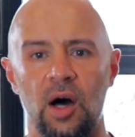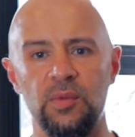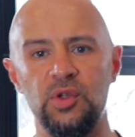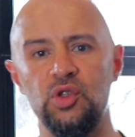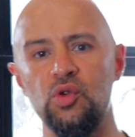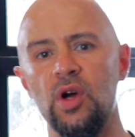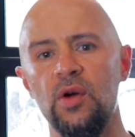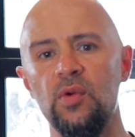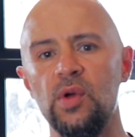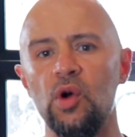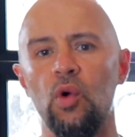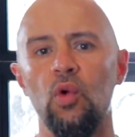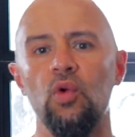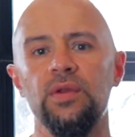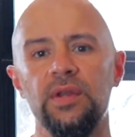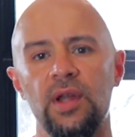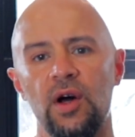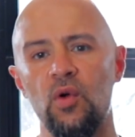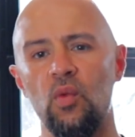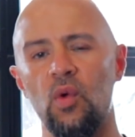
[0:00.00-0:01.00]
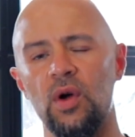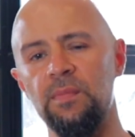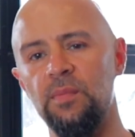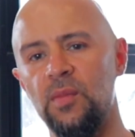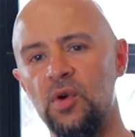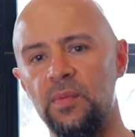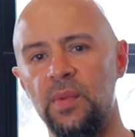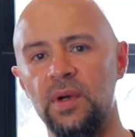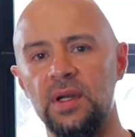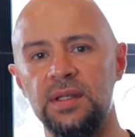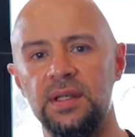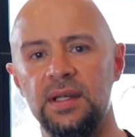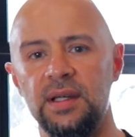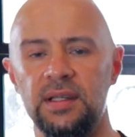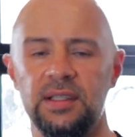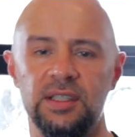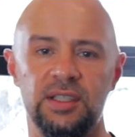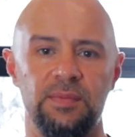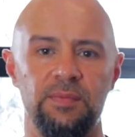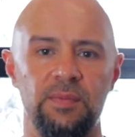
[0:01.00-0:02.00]
I'm sure we all know what mobility
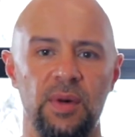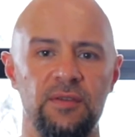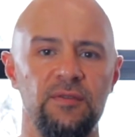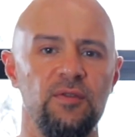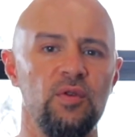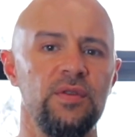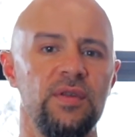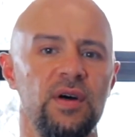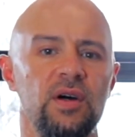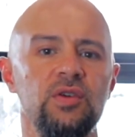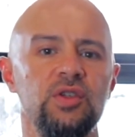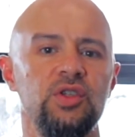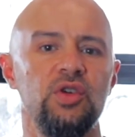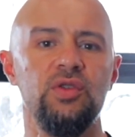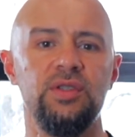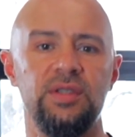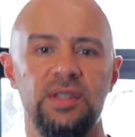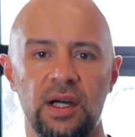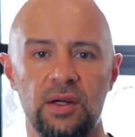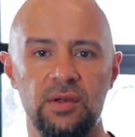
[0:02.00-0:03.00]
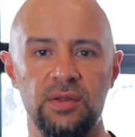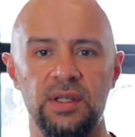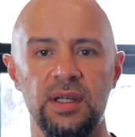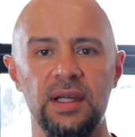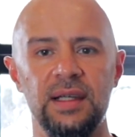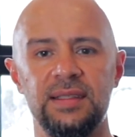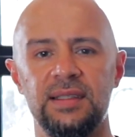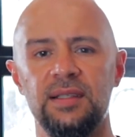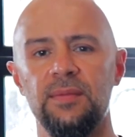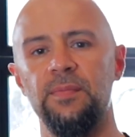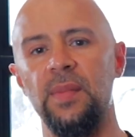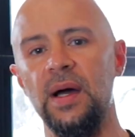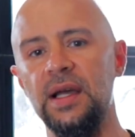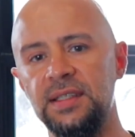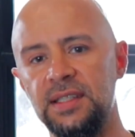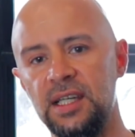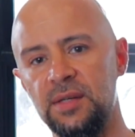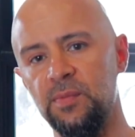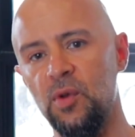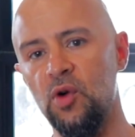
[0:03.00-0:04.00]
is, but for those who don't, it's the
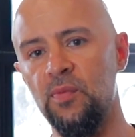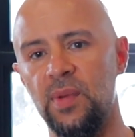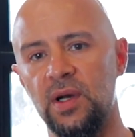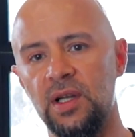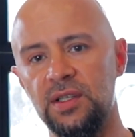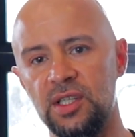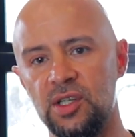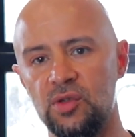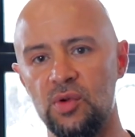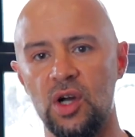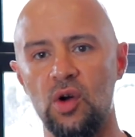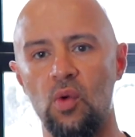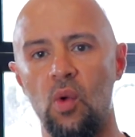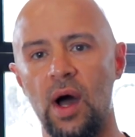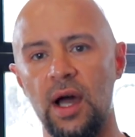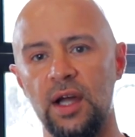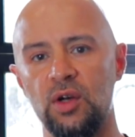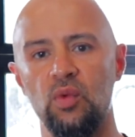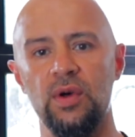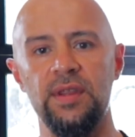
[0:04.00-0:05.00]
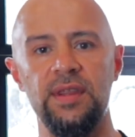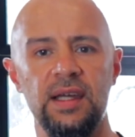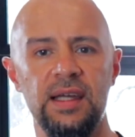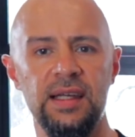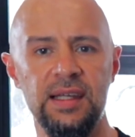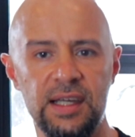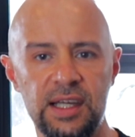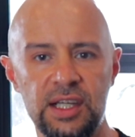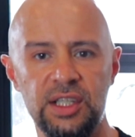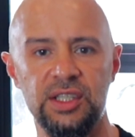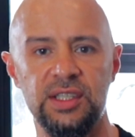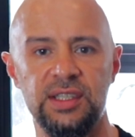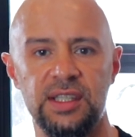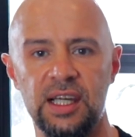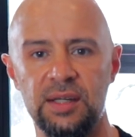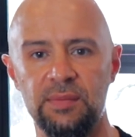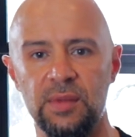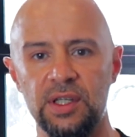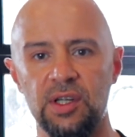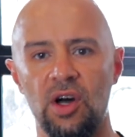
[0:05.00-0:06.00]
basic mobility required within each
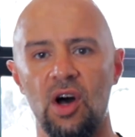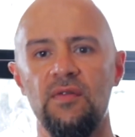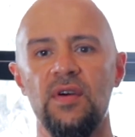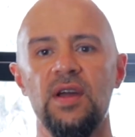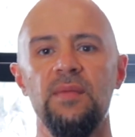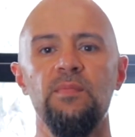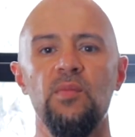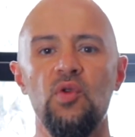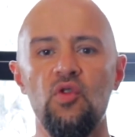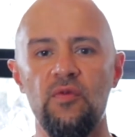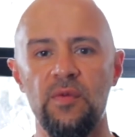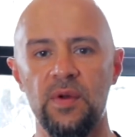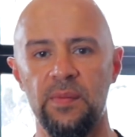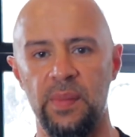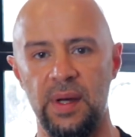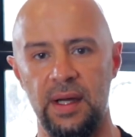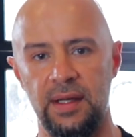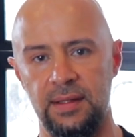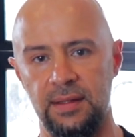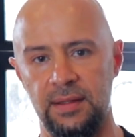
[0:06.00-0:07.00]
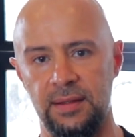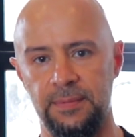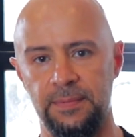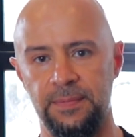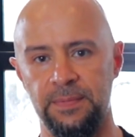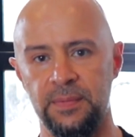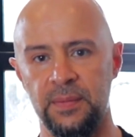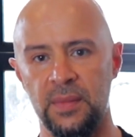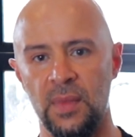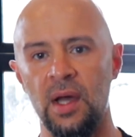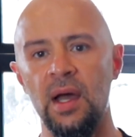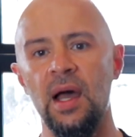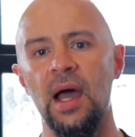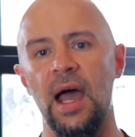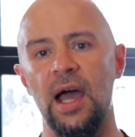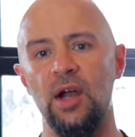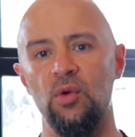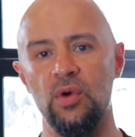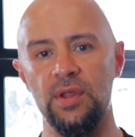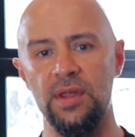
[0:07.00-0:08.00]
segment of a movement pattern.
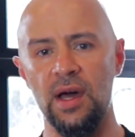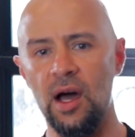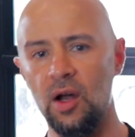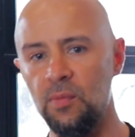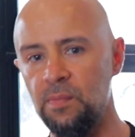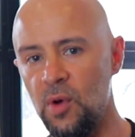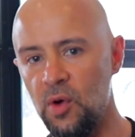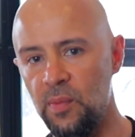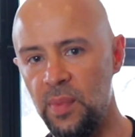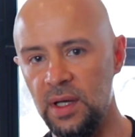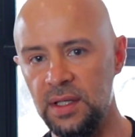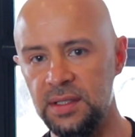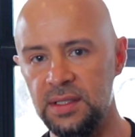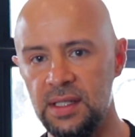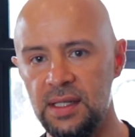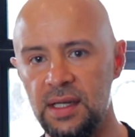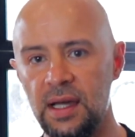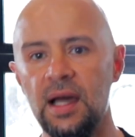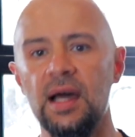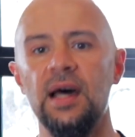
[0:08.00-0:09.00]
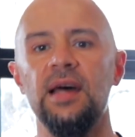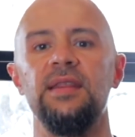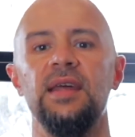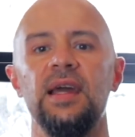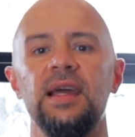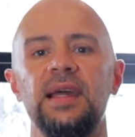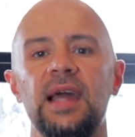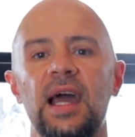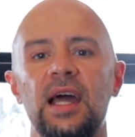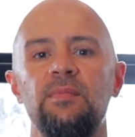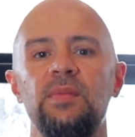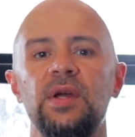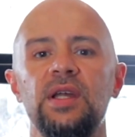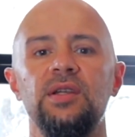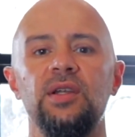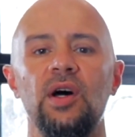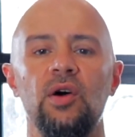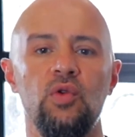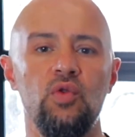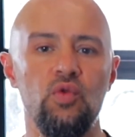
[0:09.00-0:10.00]
And without mobility, there can be
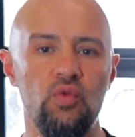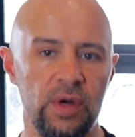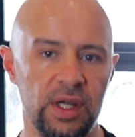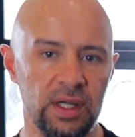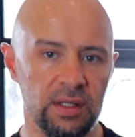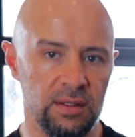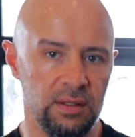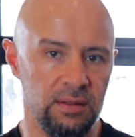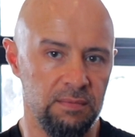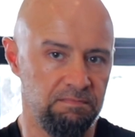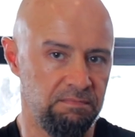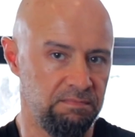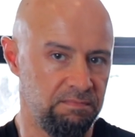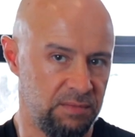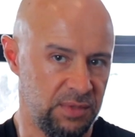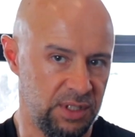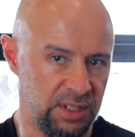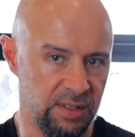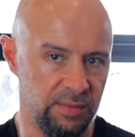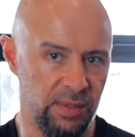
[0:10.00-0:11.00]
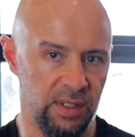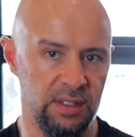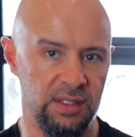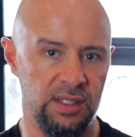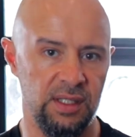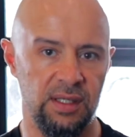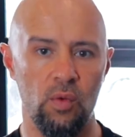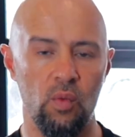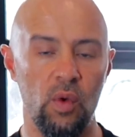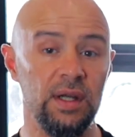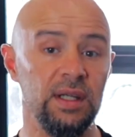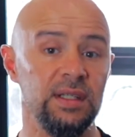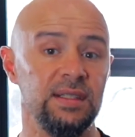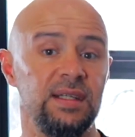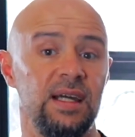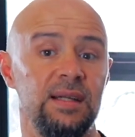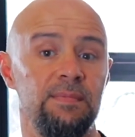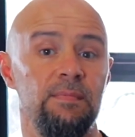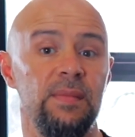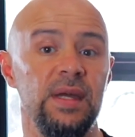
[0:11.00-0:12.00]
no real stability. What does
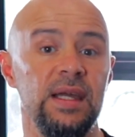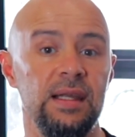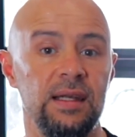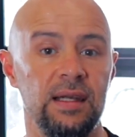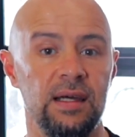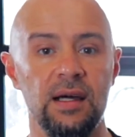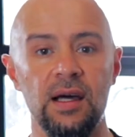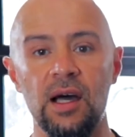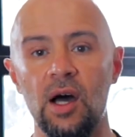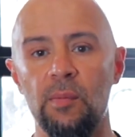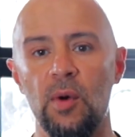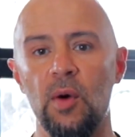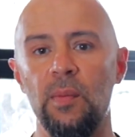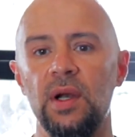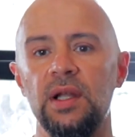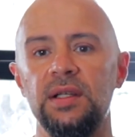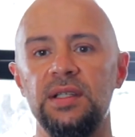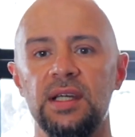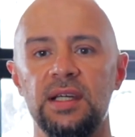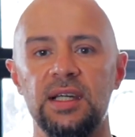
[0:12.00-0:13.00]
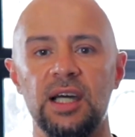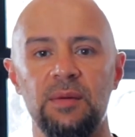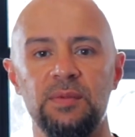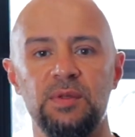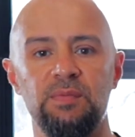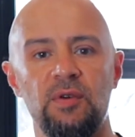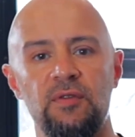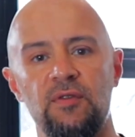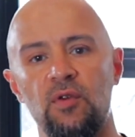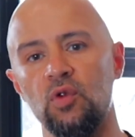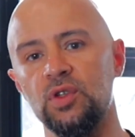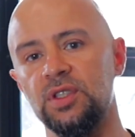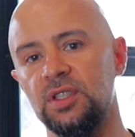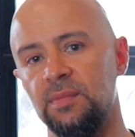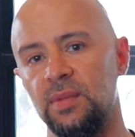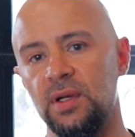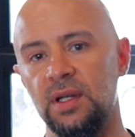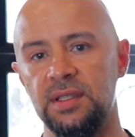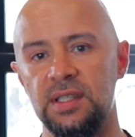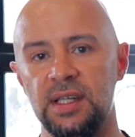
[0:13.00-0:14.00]
that mean? Mobility comes before
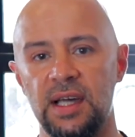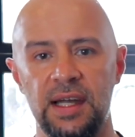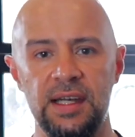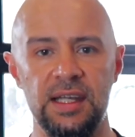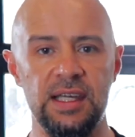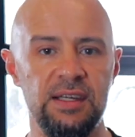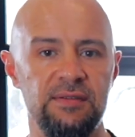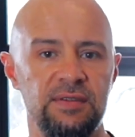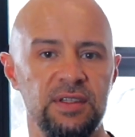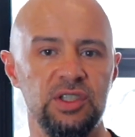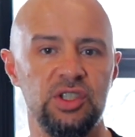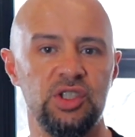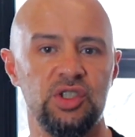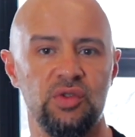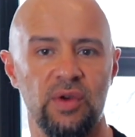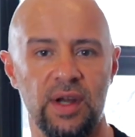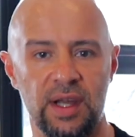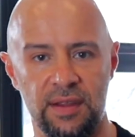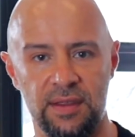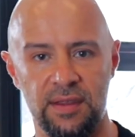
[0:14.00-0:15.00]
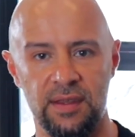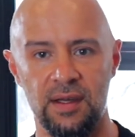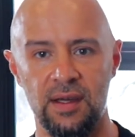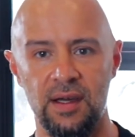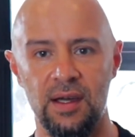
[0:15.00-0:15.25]
stability and even strength,